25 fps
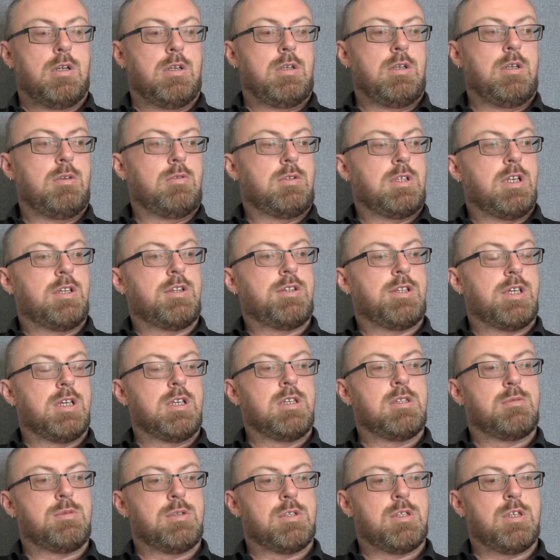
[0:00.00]
You did
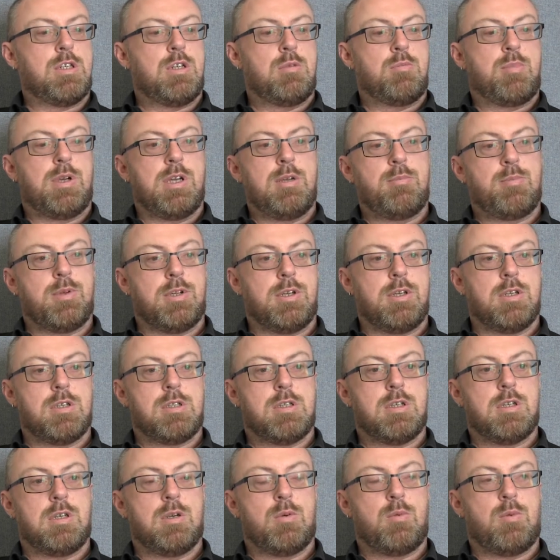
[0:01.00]
things with certain people in a
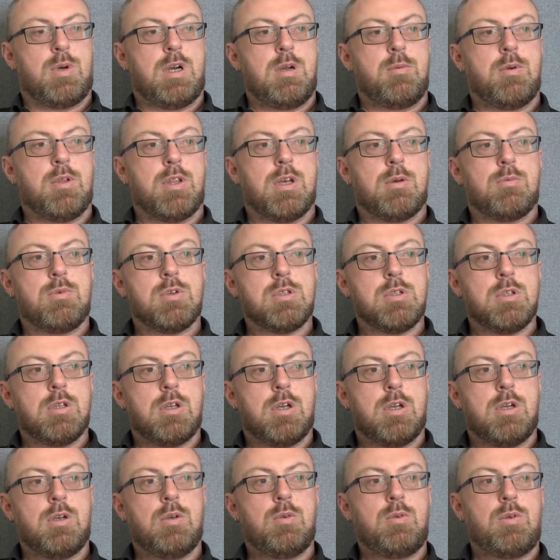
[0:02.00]
certain way, but that
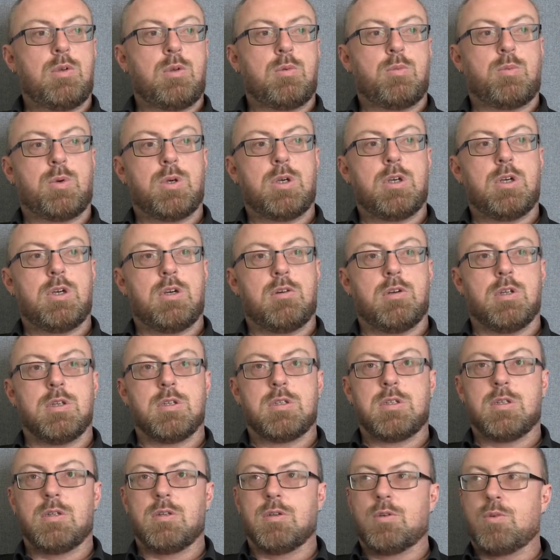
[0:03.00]
wasn't who you were
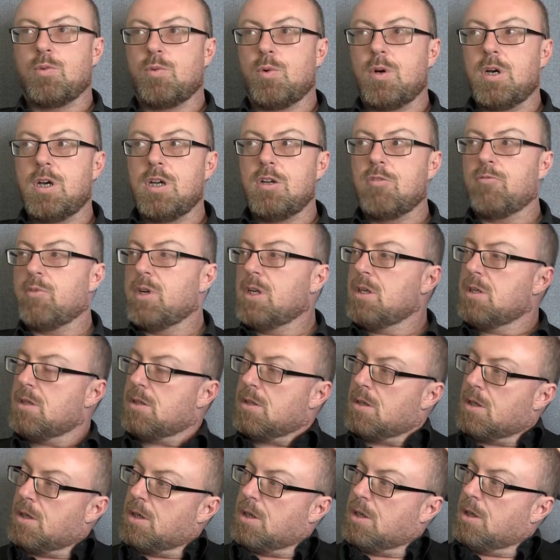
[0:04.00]
until quite
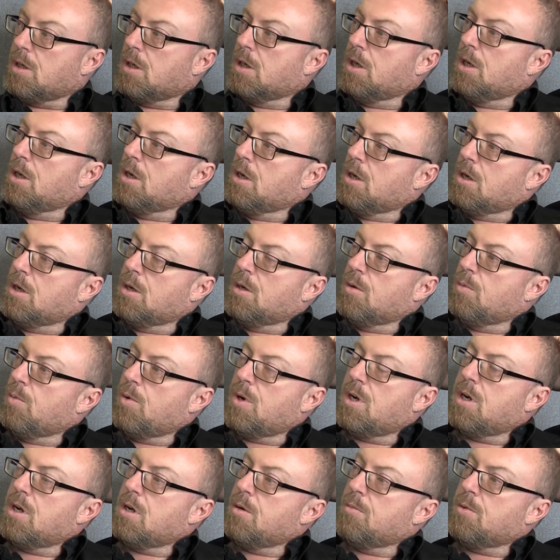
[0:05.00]
recently.
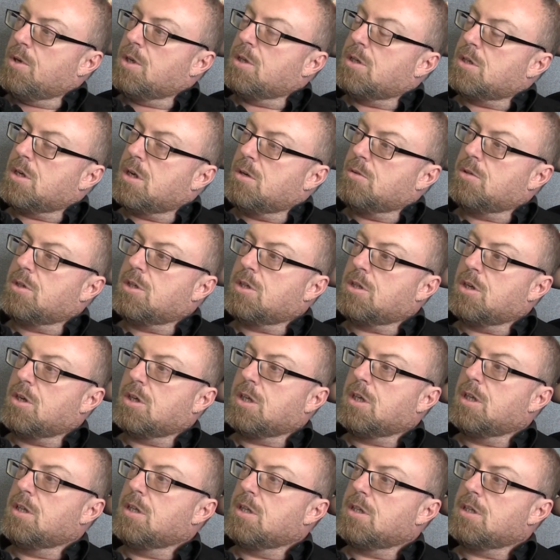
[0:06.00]
Why are we so
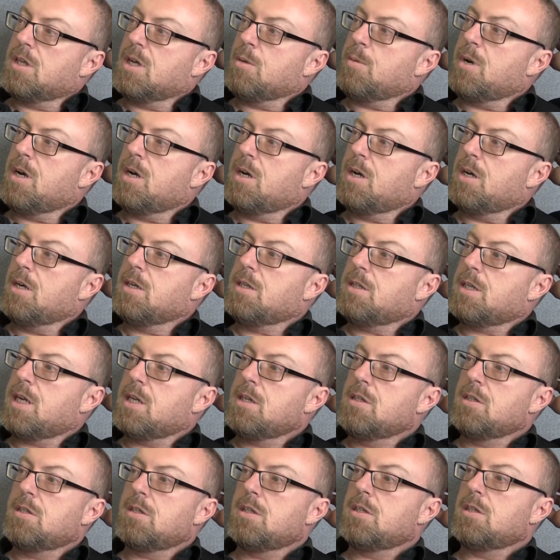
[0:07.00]
stuck in this thing about
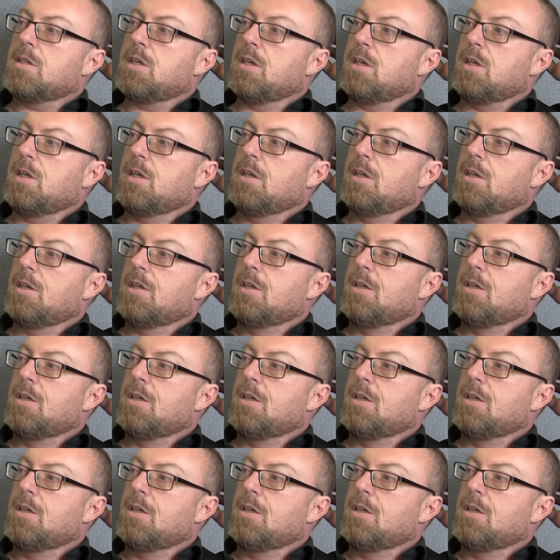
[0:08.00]
identity?